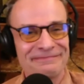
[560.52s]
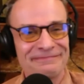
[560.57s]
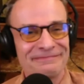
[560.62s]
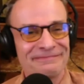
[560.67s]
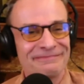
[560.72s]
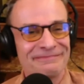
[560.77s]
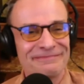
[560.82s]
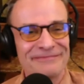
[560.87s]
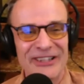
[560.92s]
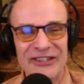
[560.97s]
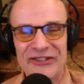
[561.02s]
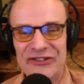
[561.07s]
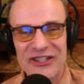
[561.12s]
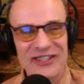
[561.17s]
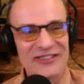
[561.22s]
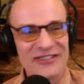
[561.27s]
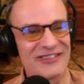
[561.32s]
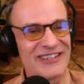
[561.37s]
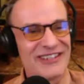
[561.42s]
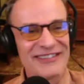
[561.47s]
It
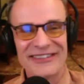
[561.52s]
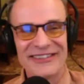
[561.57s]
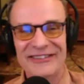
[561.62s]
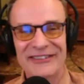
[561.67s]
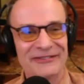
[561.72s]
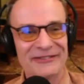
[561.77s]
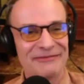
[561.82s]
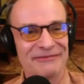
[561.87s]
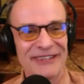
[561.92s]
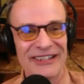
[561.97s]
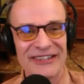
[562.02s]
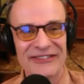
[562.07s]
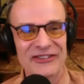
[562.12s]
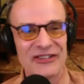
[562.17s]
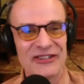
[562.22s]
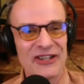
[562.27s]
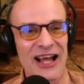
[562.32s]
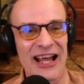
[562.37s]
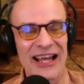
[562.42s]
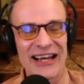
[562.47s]
just isn't. It's
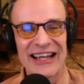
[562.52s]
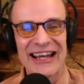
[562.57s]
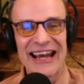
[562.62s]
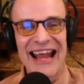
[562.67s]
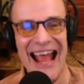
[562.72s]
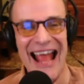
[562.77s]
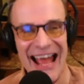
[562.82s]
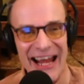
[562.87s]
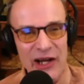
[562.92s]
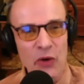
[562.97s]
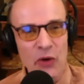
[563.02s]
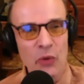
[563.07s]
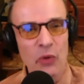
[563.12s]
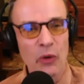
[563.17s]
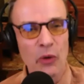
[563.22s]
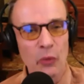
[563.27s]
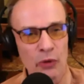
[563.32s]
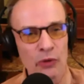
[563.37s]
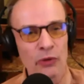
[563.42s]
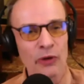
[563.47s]
not an adequate
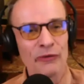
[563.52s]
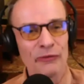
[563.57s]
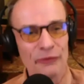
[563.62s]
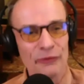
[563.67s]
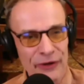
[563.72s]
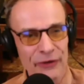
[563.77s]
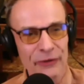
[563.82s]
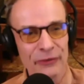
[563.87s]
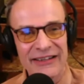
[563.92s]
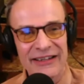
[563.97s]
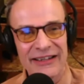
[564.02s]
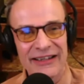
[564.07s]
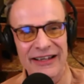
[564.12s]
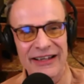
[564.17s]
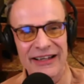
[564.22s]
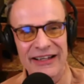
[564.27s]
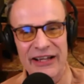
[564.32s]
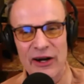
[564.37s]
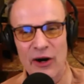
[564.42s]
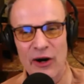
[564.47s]
worldview.
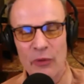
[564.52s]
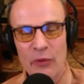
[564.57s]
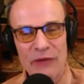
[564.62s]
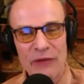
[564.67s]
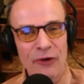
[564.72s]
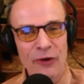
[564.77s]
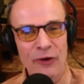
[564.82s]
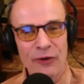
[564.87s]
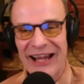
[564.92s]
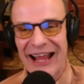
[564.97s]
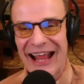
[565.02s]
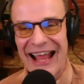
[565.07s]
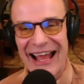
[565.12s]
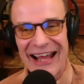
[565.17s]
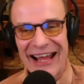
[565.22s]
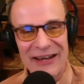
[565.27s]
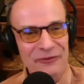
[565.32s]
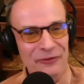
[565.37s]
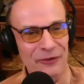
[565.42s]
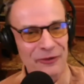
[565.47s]
We've only had
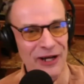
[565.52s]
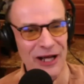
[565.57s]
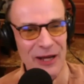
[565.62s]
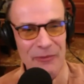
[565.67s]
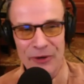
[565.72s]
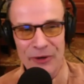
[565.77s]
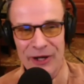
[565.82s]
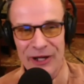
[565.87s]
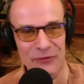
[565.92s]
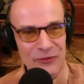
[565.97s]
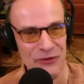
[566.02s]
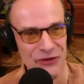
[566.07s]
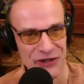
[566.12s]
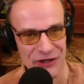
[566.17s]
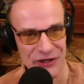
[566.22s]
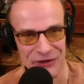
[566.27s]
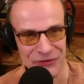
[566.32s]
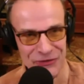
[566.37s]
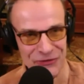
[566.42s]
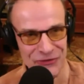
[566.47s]
it for a couple hundred
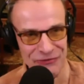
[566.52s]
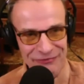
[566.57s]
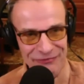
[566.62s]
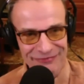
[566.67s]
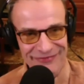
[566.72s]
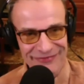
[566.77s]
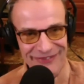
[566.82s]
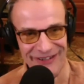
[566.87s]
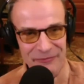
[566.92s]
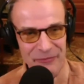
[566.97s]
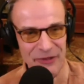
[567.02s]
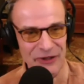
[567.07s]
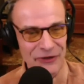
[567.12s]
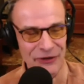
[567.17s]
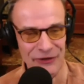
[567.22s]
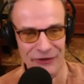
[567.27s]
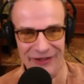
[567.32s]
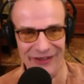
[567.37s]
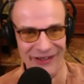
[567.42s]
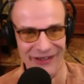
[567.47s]
years, and
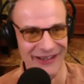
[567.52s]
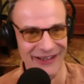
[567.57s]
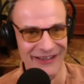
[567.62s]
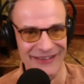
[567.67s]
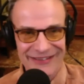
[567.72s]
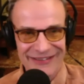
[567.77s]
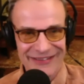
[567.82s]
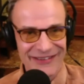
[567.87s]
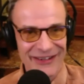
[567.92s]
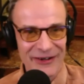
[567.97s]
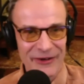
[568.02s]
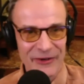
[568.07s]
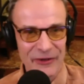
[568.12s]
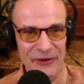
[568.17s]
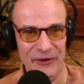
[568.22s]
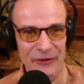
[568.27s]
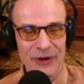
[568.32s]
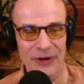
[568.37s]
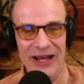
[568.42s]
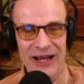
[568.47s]
modernity is, the
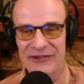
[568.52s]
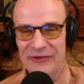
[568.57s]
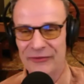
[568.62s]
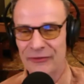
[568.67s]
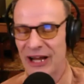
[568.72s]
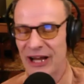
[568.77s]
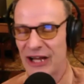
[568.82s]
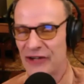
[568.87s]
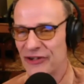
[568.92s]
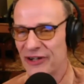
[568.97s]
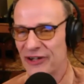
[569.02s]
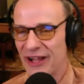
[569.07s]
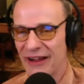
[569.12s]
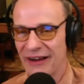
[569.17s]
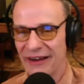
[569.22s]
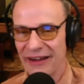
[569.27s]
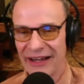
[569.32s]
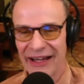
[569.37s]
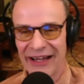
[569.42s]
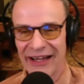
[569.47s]
rise of
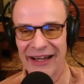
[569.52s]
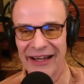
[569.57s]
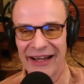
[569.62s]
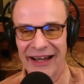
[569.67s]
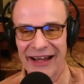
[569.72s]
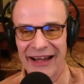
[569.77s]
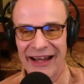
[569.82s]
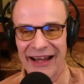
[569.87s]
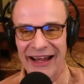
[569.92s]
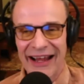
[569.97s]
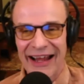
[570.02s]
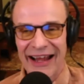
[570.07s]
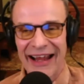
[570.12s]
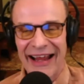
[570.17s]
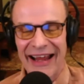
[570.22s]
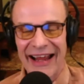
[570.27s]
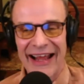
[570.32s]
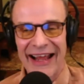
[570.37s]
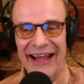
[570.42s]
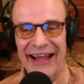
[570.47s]
rationality.
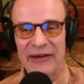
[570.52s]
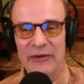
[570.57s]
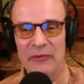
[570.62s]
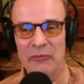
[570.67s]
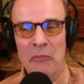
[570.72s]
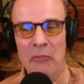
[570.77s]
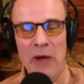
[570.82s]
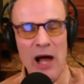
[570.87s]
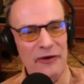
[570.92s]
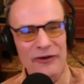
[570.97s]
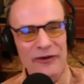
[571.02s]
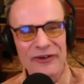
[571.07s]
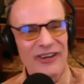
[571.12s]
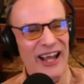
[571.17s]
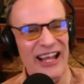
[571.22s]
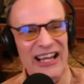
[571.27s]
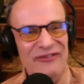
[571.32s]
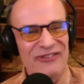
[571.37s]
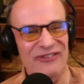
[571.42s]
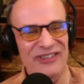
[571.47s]
And modern
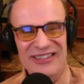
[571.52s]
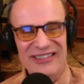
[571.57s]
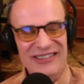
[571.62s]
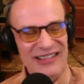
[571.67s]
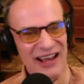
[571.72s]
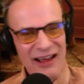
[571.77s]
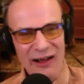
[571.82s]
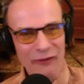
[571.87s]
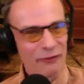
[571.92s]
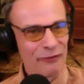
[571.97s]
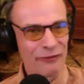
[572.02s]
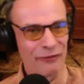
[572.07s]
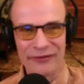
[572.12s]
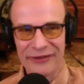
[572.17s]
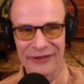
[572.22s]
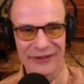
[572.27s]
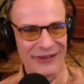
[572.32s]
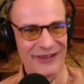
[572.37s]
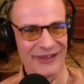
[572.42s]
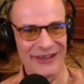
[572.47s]
life itself,
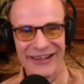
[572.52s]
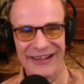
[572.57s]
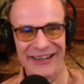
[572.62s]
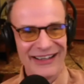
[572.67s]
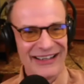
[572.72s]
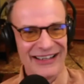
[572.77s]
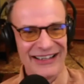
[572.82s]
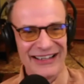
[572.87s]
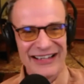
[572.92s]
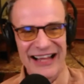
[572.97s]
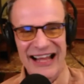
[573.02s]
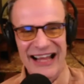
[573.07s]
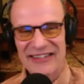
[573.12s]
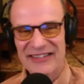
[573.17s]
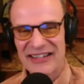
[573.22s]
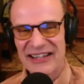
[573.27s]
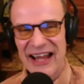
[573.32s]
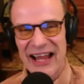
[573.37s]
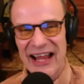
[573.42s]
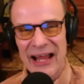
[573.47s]
it has
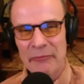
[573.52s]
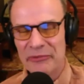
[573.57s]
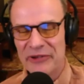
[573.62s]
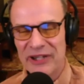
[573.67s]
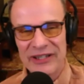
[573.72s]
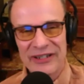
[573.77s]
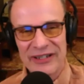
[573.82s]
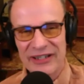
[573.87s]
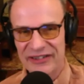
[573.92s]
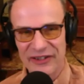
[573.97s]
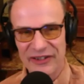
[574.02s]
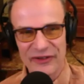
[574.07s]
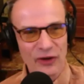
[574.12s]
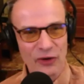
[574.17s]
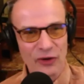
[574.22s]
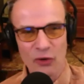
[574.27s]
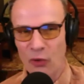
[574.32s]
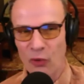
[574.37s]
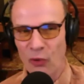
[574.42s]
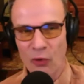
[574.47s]
an emptiness at the
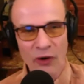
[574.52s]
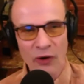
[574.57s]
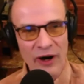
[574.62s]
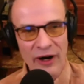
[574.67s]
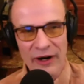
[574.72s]
core